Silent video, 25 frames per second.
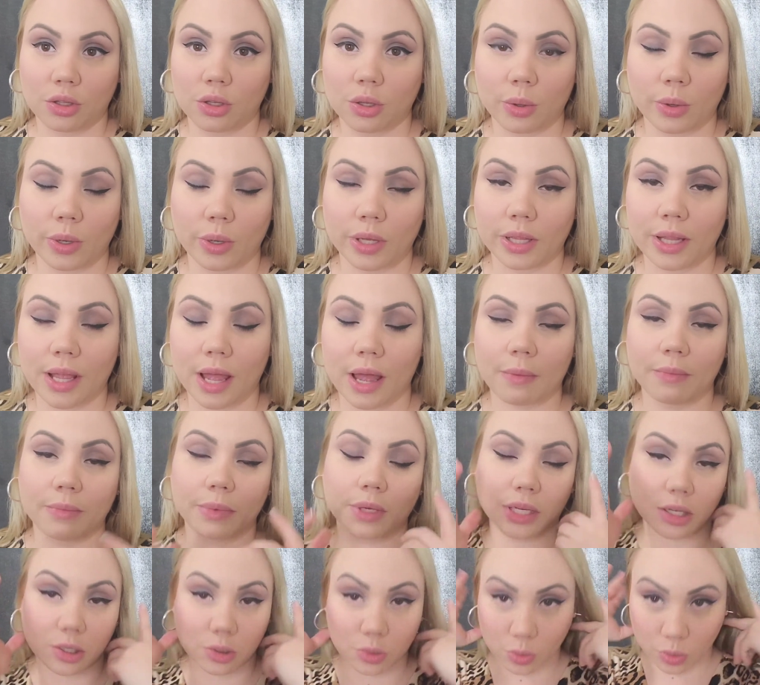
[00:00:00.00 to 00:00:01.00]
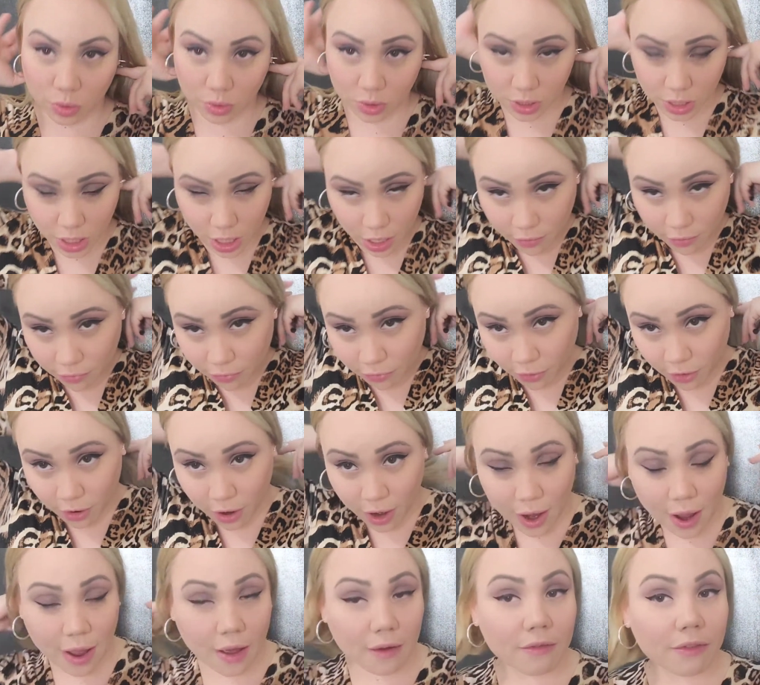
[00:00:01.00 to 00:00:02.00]
doing that because we'll take
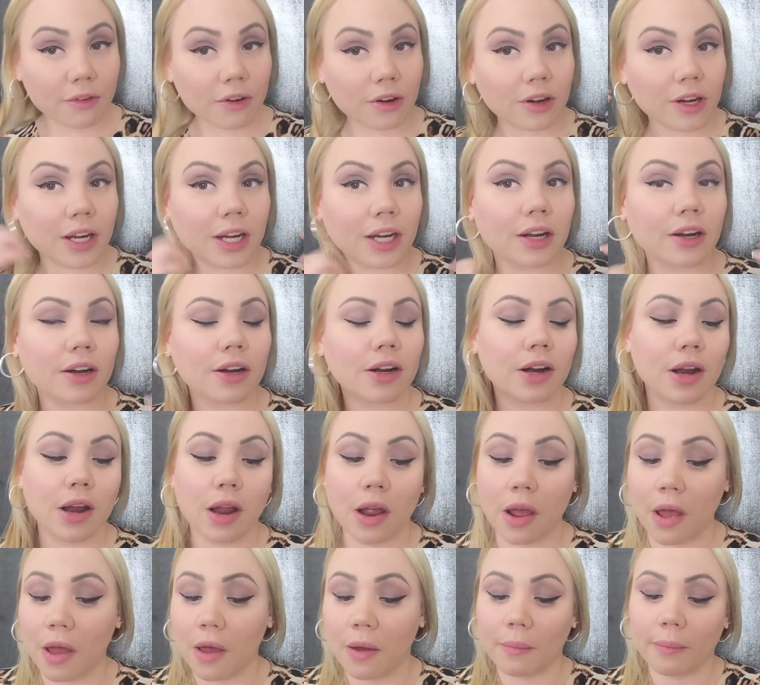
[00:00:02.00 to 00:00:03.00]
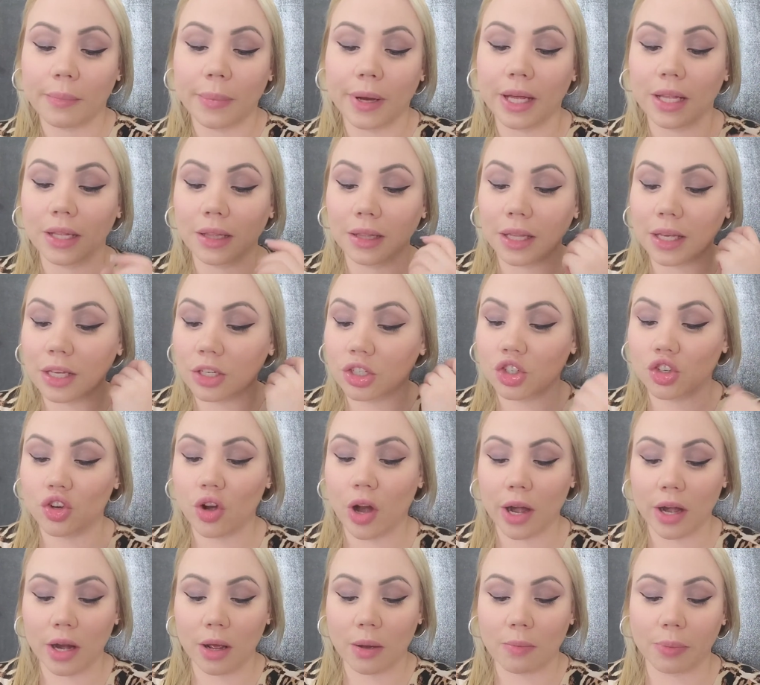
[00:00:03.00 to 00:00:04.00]
forever here. But let's
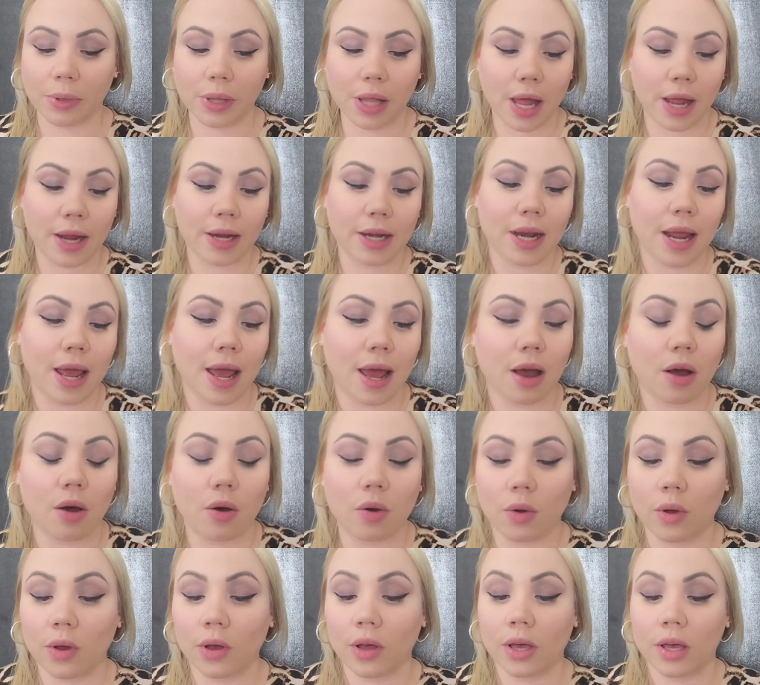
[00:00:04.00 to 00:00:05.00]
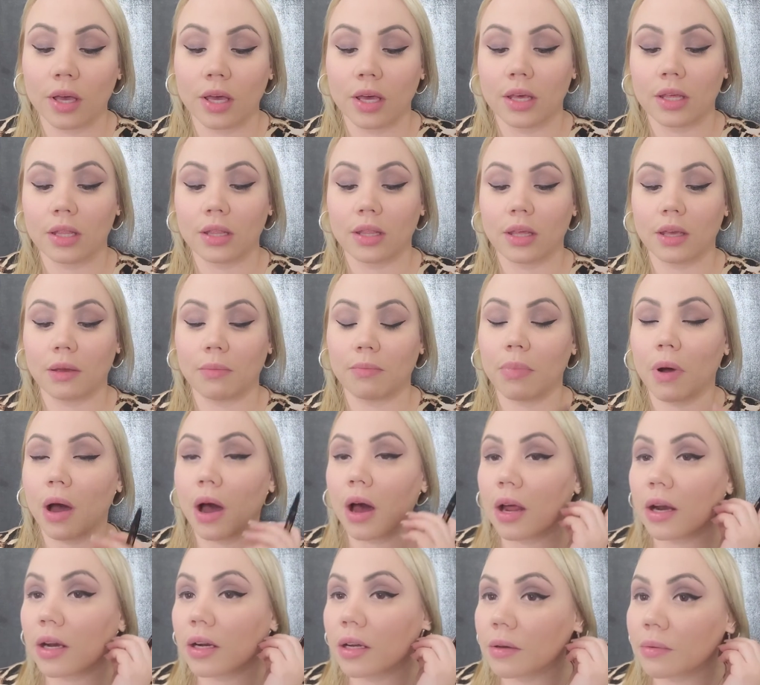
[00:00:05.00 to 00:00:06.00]
try to apply now the
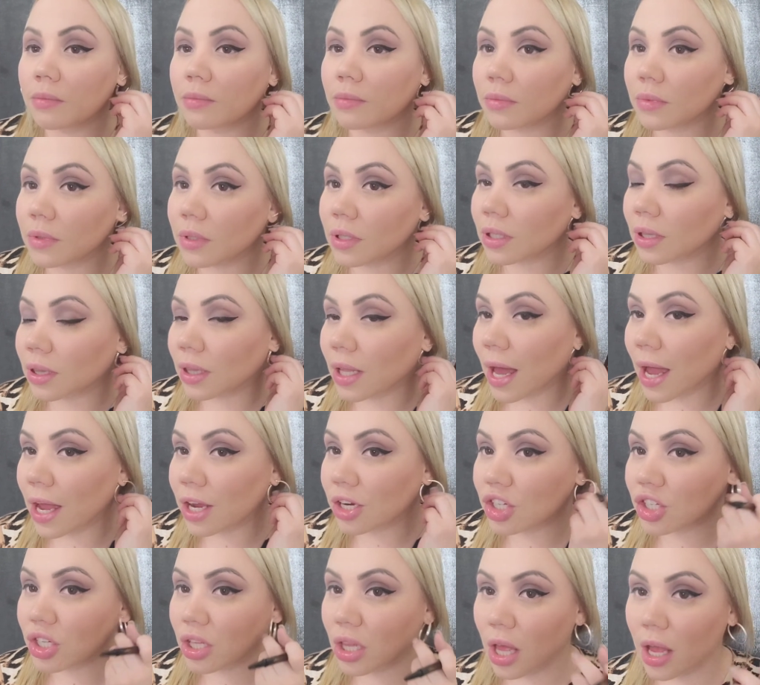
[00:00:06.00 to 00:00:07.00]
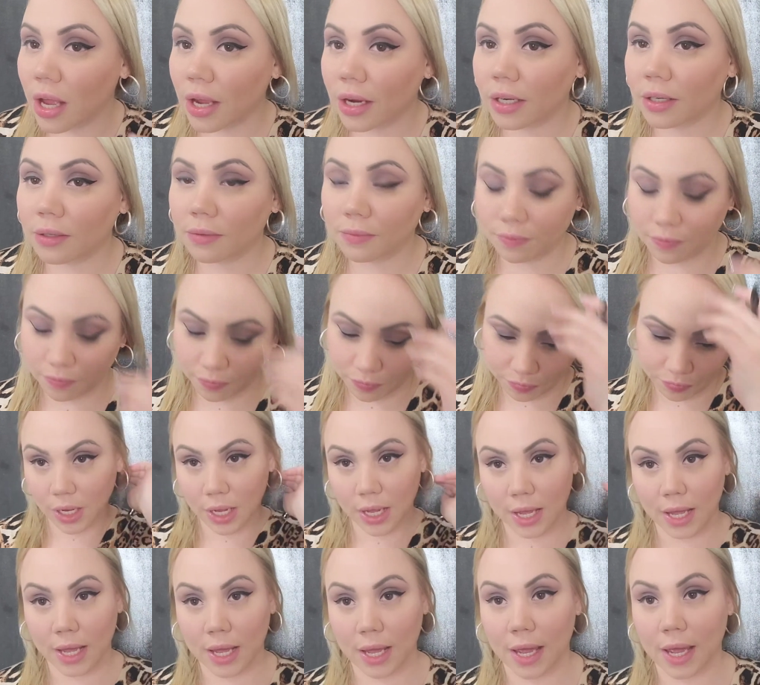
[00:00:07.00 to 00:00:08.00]
bottom lash line
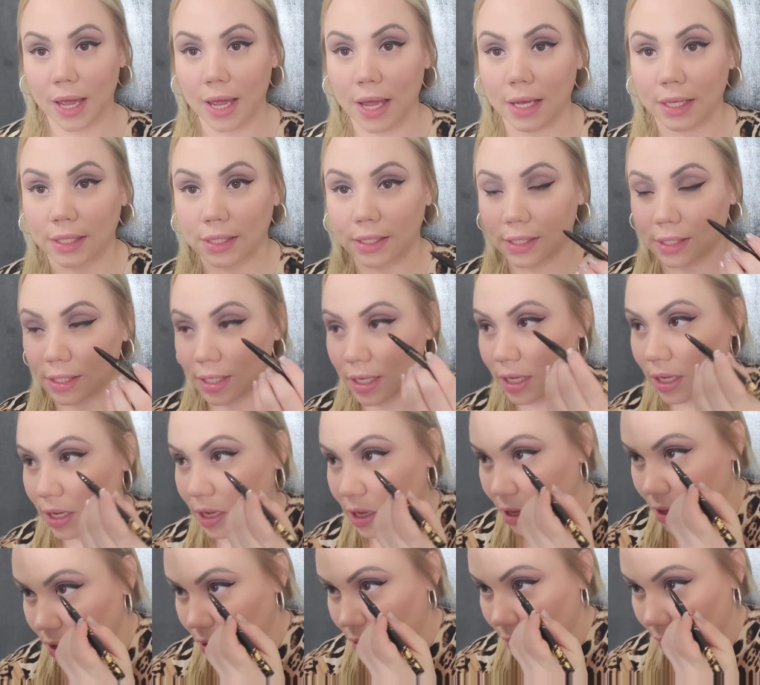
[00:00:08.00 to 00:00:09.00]
and see.